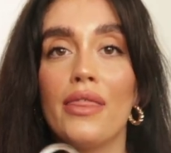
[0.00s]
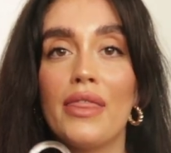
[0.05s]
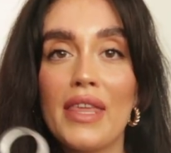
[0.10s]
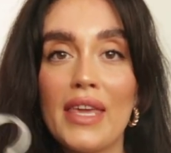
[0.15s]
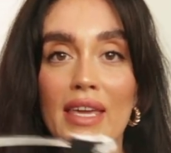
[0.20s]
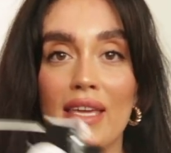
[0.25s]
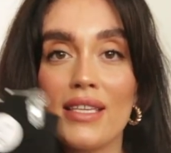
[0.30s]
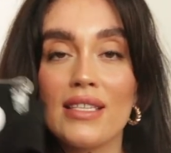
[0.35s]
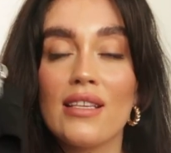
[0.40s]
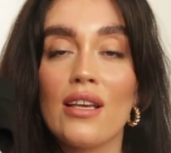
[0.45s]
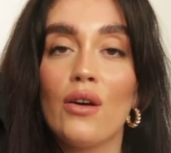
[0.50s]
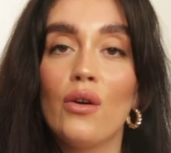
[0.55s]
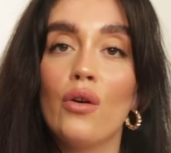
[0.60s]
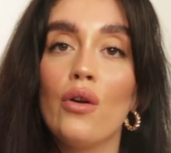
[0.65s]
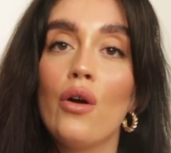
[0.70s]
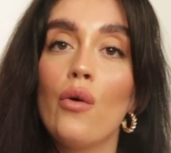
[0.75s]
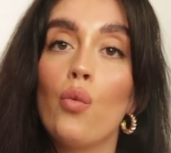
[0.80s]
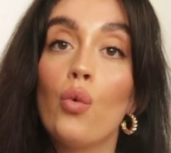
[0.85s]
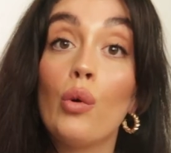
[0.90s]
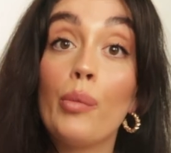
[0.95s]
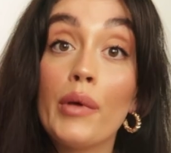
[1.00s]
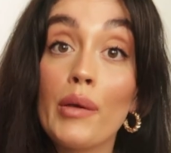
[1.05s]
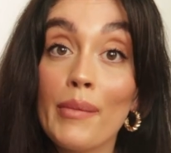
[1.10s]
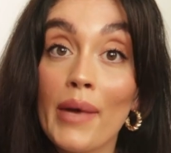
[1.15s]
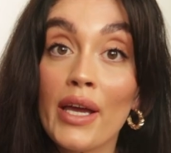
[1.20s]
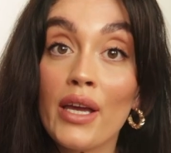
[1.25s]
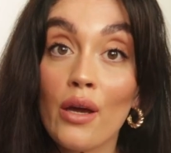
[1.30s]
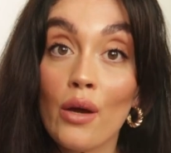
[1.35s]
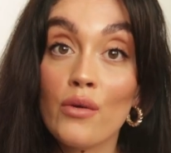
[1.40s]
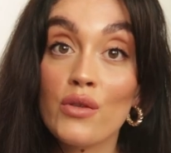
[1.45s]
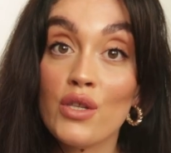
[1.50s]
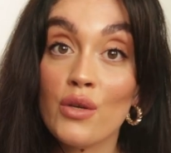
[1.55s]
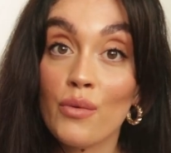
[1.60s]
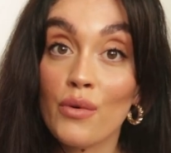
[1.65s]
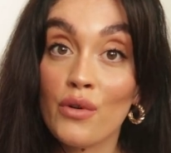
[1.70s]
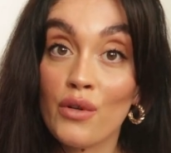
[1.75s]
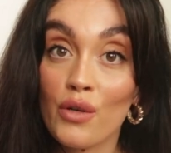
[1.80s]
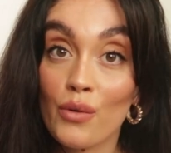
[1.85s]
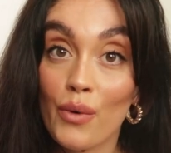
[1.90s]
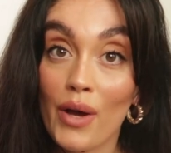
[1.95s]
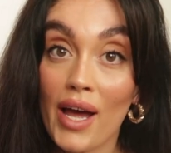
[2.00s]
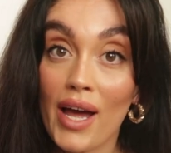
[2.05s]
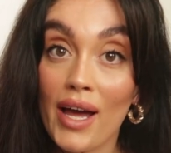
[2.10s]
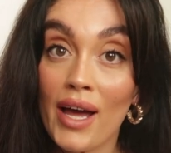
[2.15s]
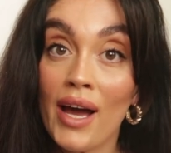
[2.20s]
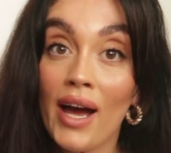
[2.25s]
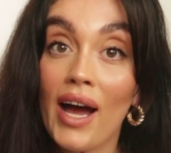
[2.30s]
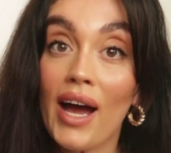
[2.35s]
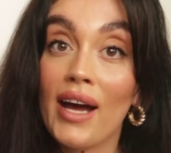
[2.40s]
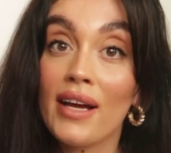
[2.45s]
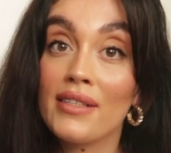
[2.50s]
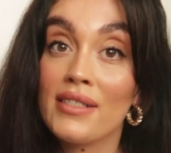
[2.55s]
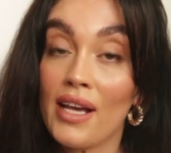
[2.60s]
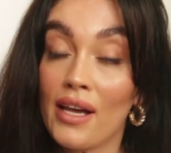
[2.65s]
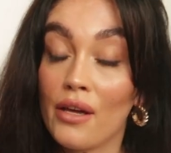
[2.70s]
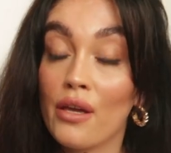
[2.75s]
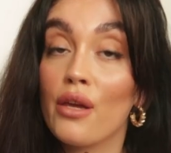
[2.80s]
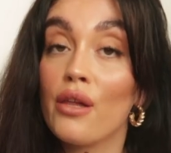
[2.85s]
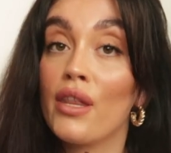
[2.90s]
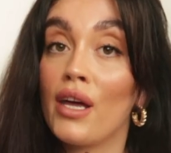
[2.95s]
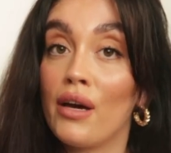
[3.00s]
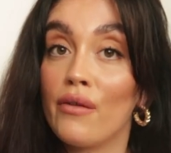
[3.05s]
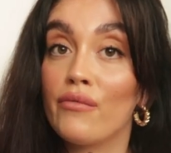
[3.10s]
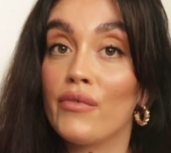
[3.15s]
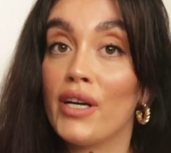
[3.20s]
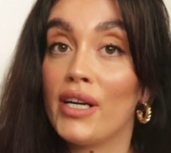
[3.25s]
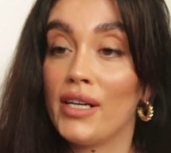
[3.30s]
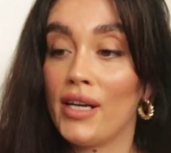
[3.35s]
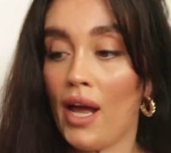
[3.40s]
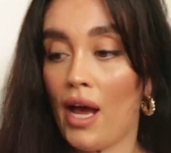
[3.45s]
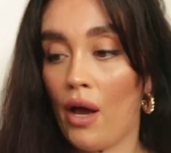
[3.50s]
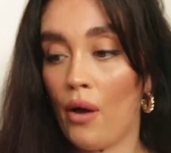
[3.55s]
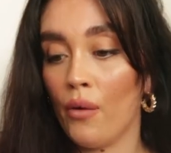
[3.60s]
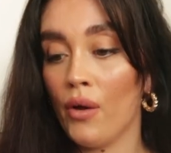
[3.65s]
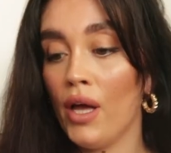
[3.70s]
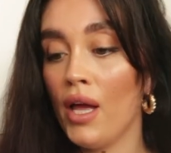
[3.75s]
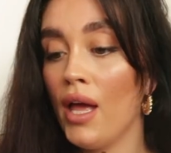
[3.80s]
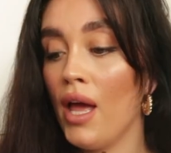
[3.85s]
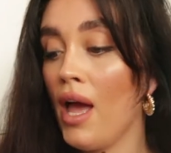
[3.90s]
these will be my go-to underwear, I tell you that right now.